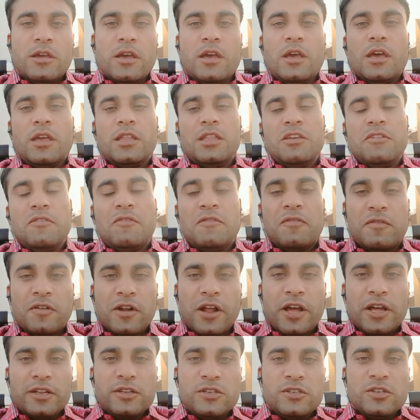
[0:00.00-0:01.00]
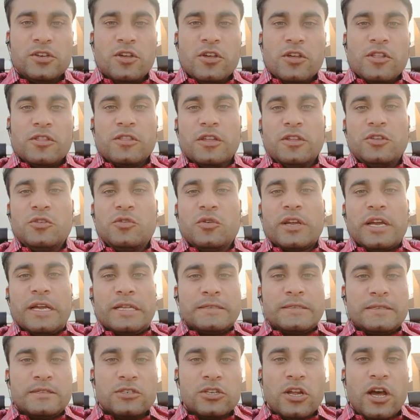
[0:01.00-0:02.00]
any friend, then you can
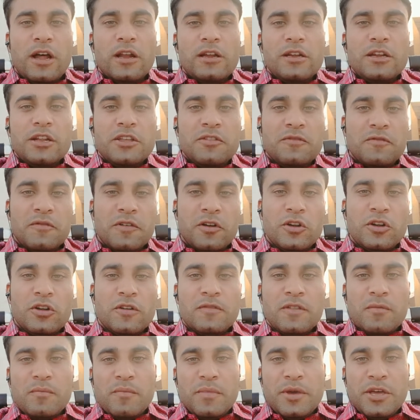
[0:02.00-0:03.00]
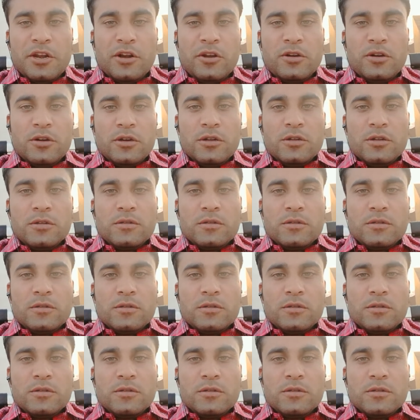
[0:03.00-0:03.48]
stand in front of the mirror.